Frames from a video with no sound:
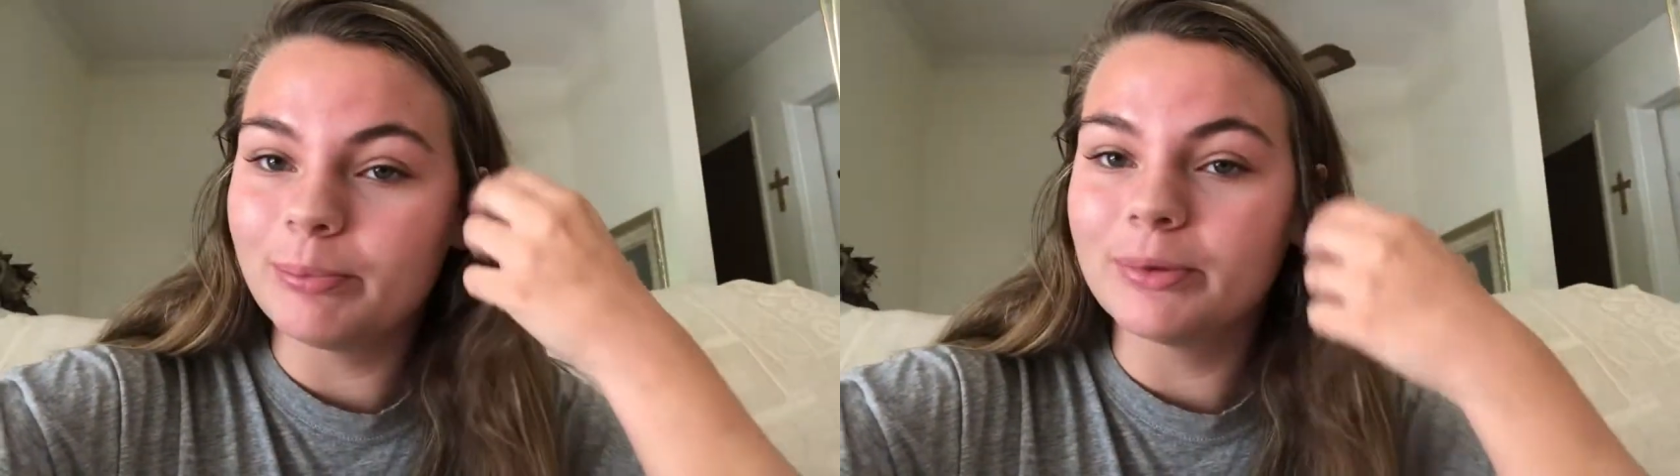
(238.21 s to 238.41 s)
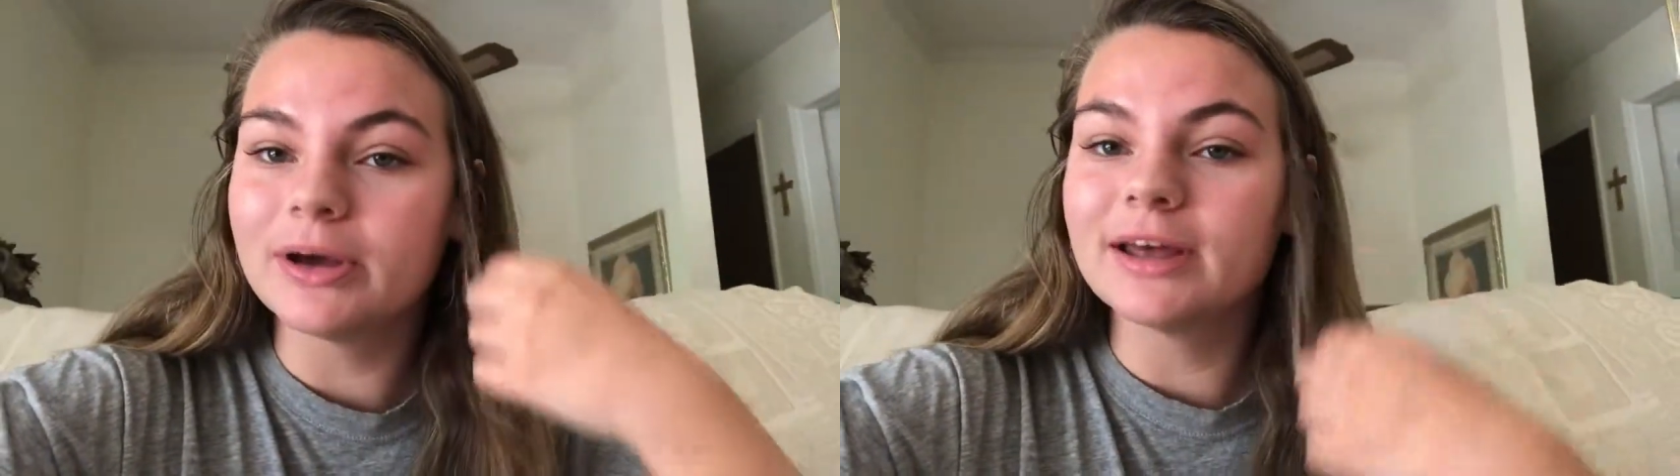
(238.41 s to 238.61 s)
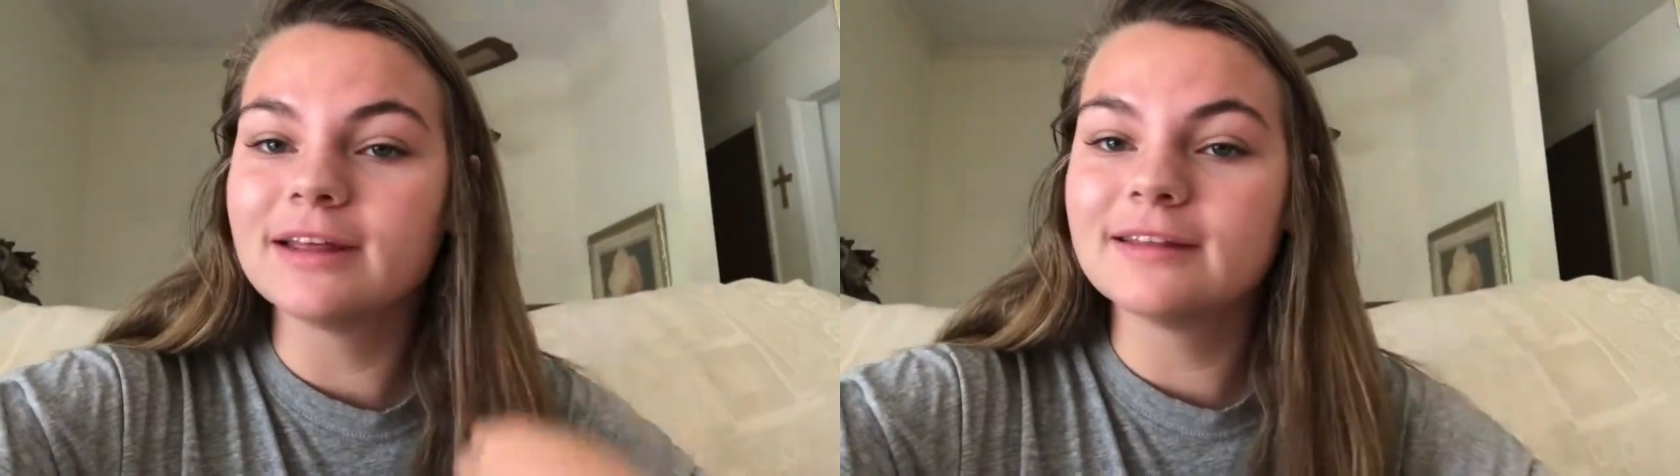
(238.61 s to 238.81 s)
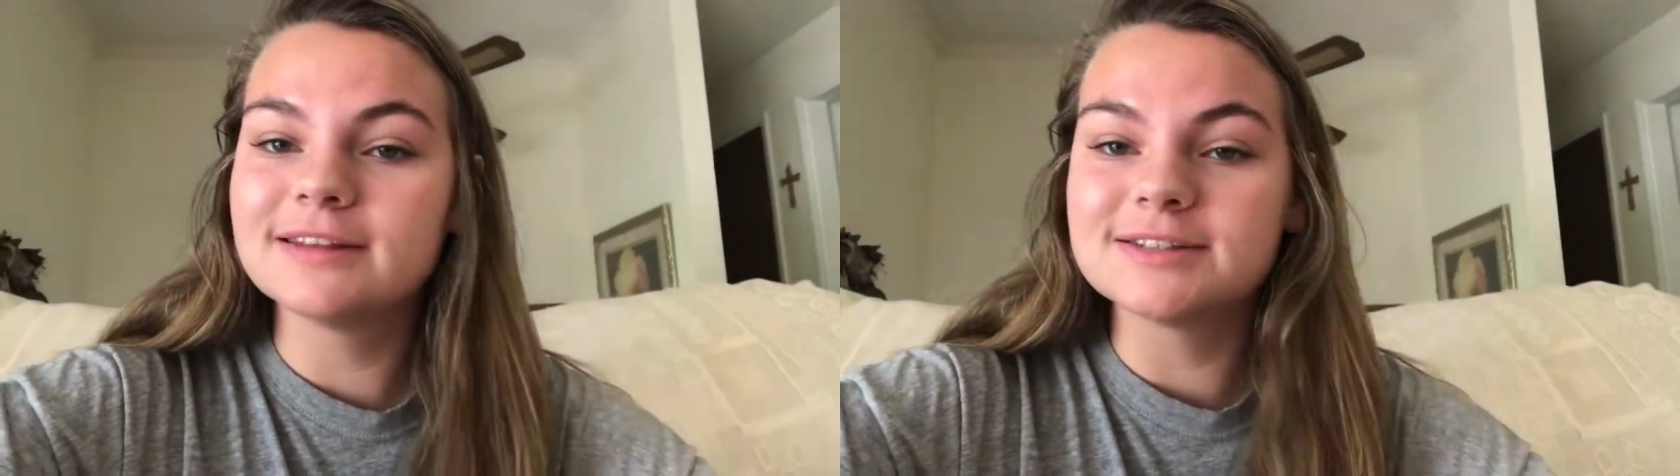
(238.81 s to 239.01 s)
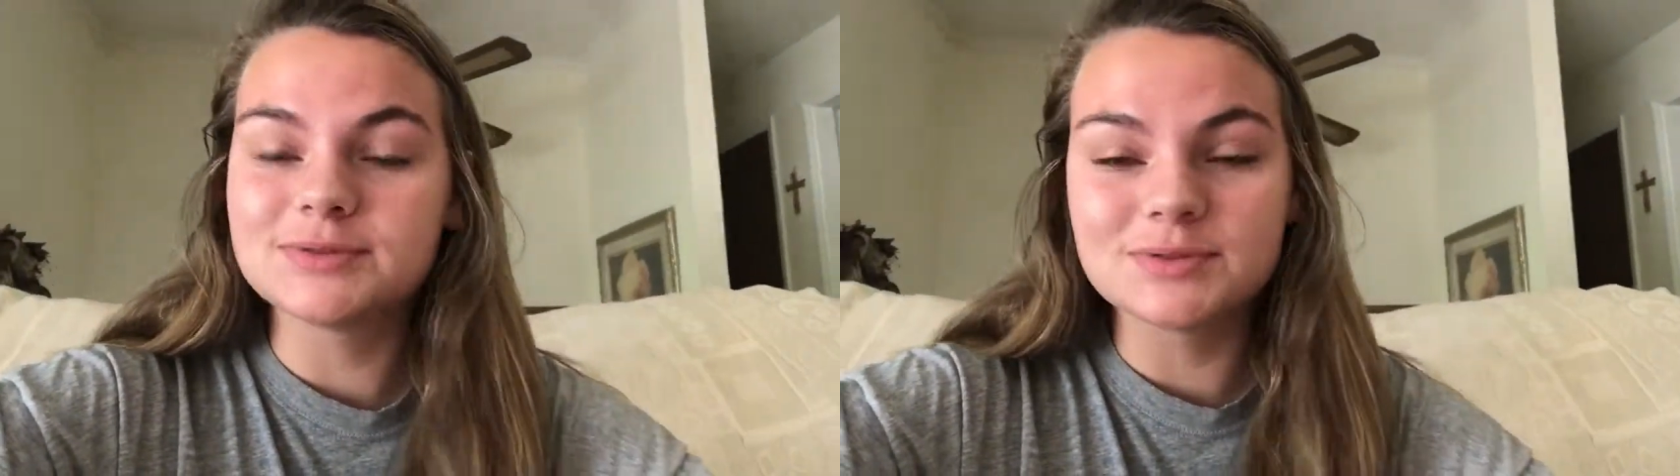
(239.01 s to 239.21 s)
but
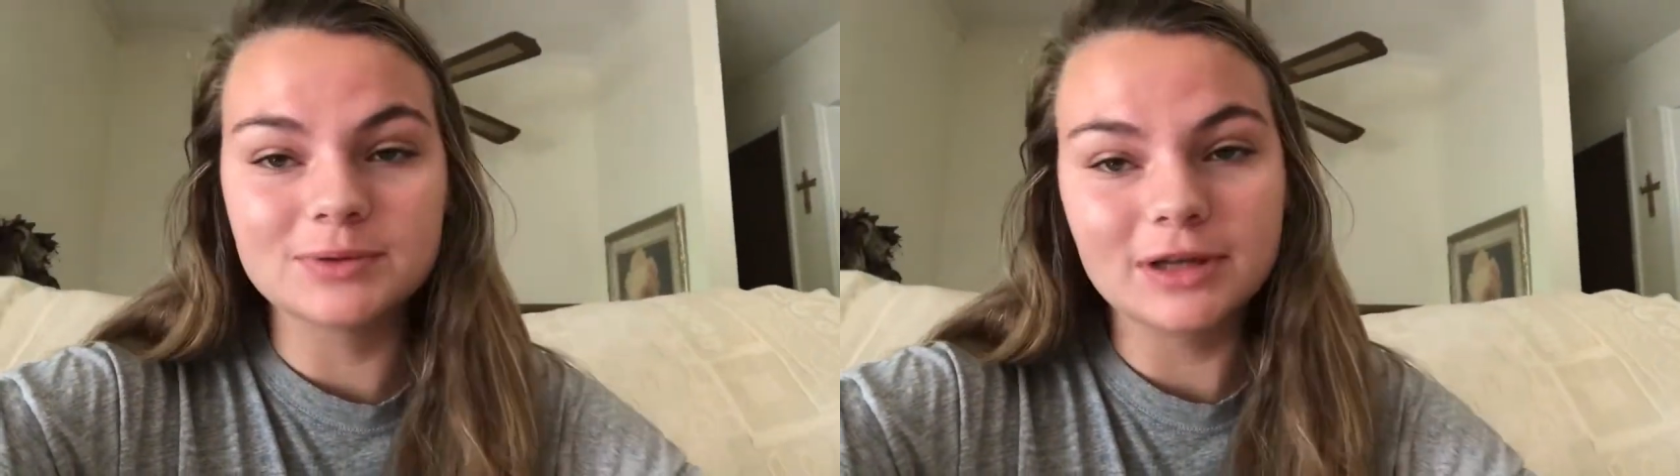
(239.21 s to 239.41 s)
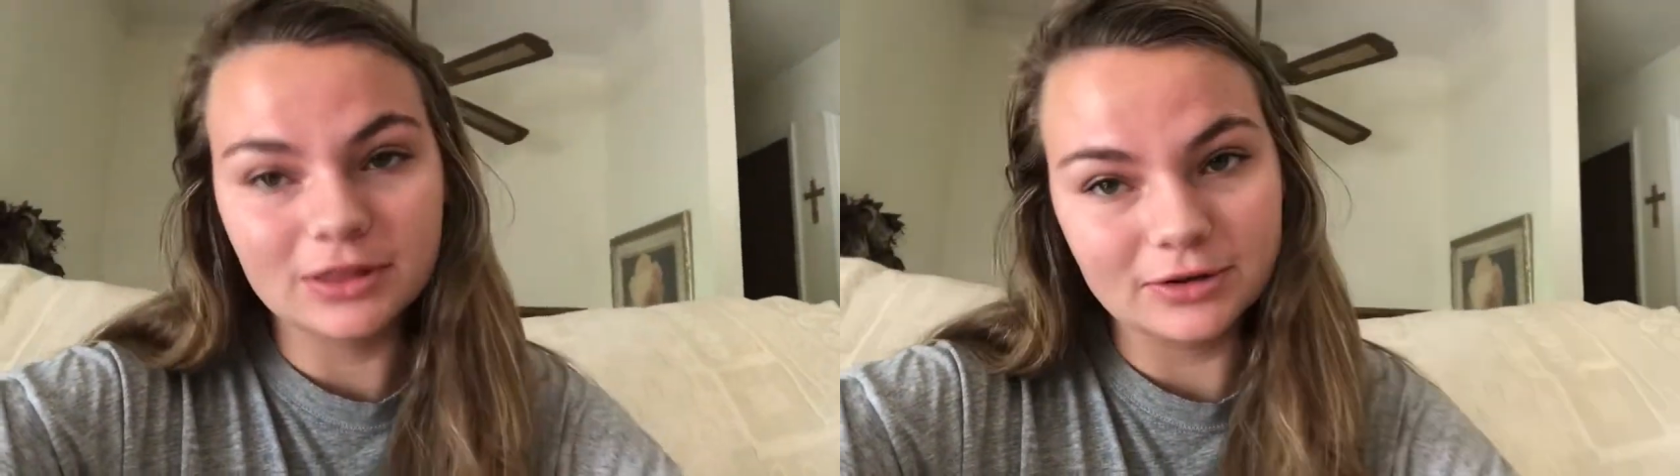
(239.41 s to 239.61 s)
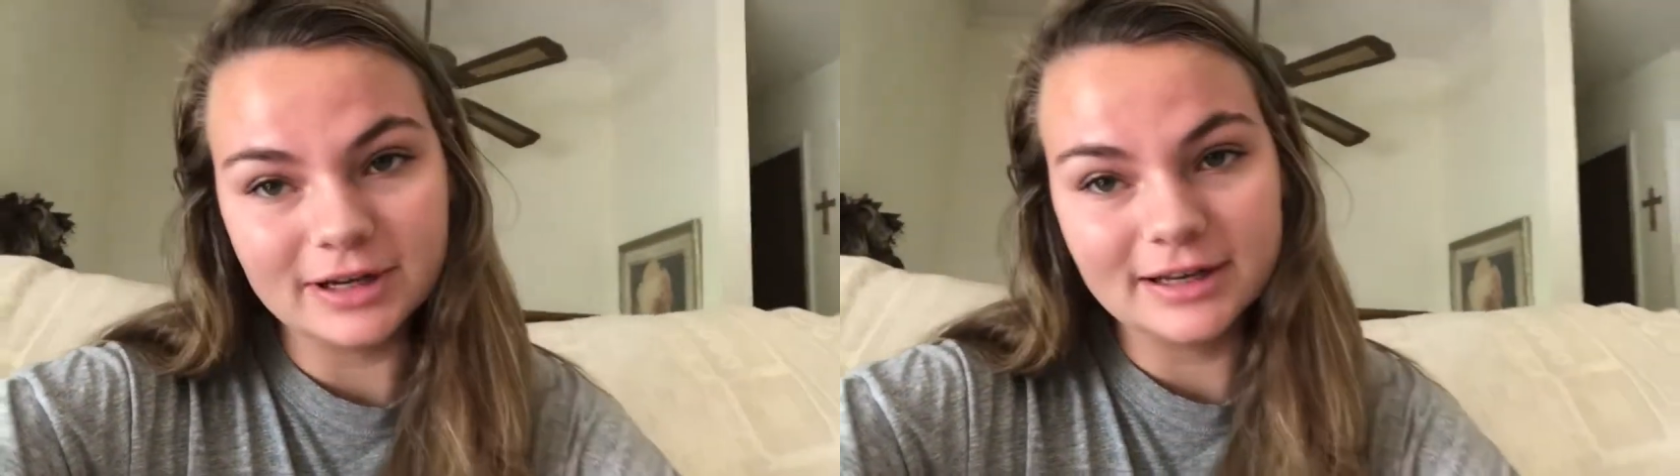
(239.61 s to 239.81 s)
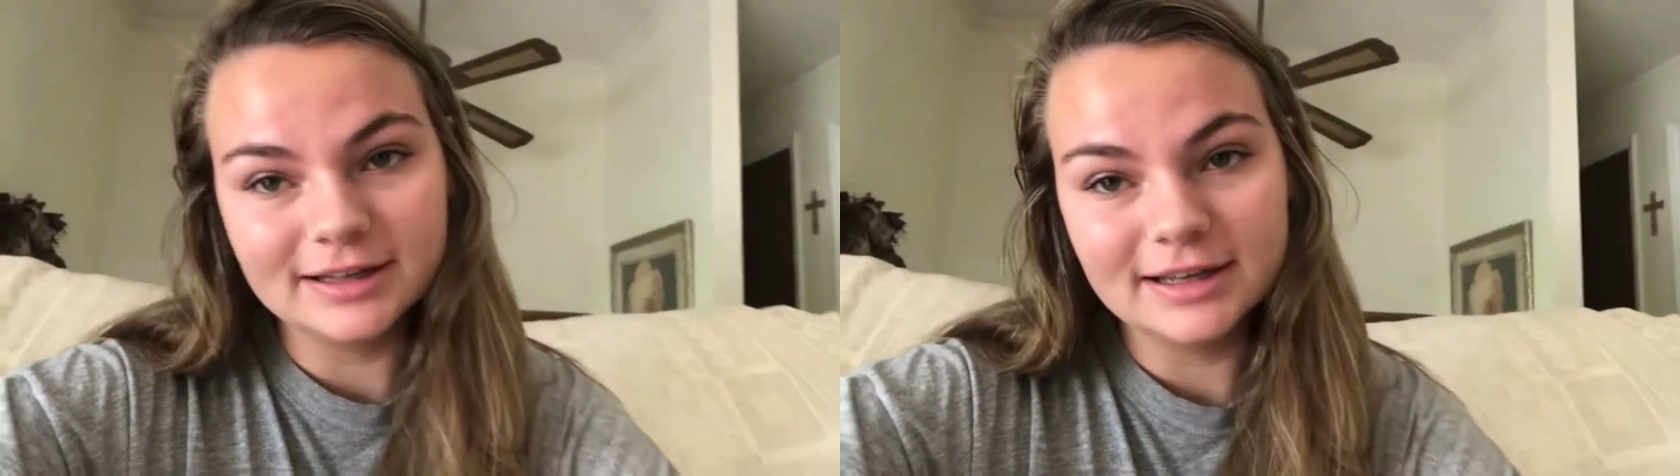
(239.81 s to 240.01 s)
this was week three.